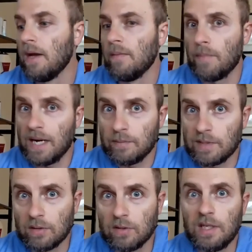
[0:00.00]
My name is
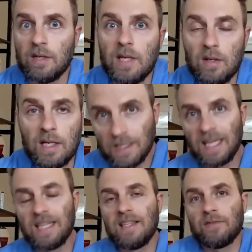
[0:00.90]
Dr. Terranella.
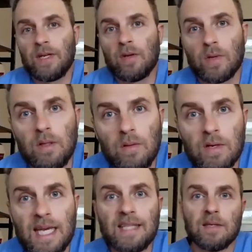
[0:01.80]
In this video, we're going to
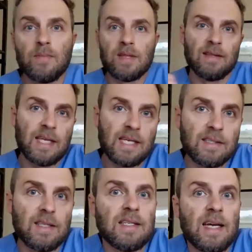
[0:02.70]
look at some of the things
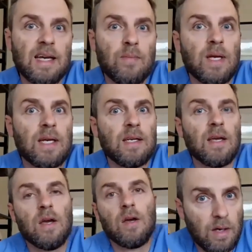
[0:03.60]
in the timeline
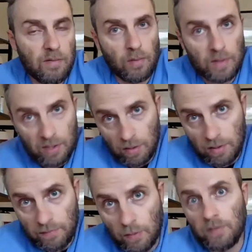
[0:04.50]
of the return
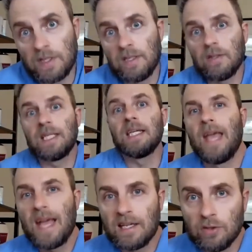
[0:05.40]
of your fertility
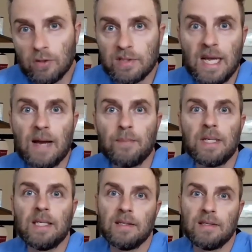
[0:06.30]
as you're
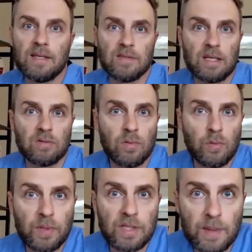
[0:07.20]
stopping testosterone
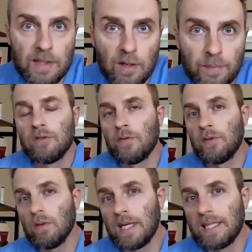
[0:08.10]
replacement therapy. So if
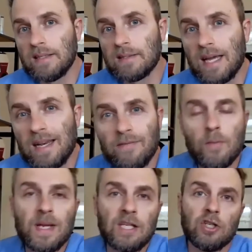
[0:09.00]
you like this kind of
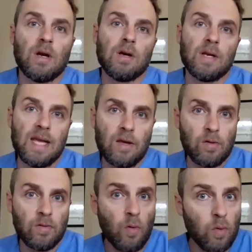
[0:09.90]
information on
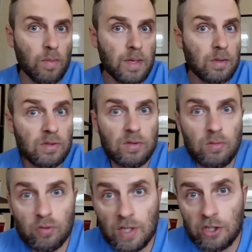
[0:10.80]
health, hormones,
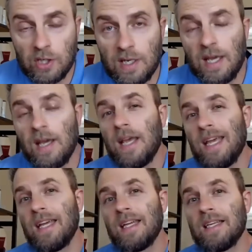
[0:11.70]
nutrition,
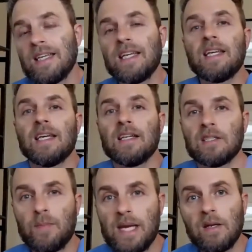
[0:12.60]
and getting an
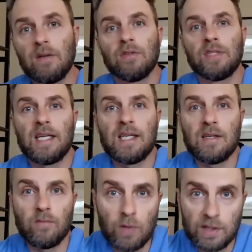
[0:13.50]
expanded
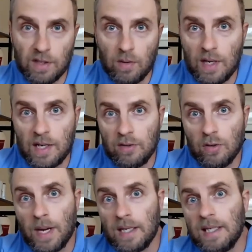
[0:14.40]
understanding of what's going on in
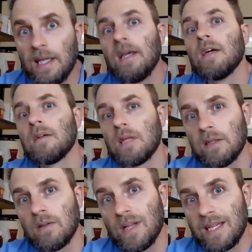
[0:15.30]
your body,
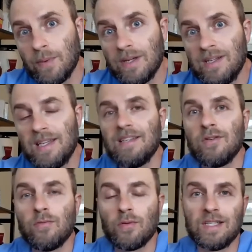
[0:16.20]
click on the like button
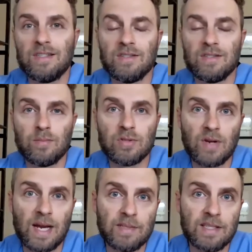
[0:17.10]
and don't forget to
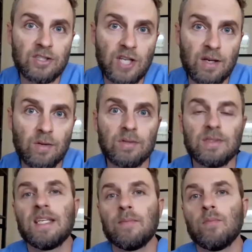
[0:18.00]
subscribe to the channel
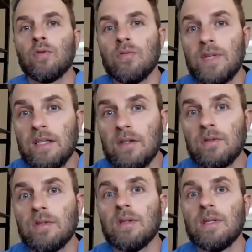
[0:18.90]
to get more
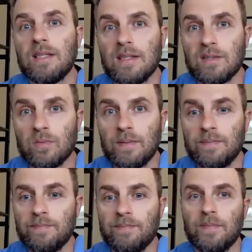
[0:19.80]
videos like this one.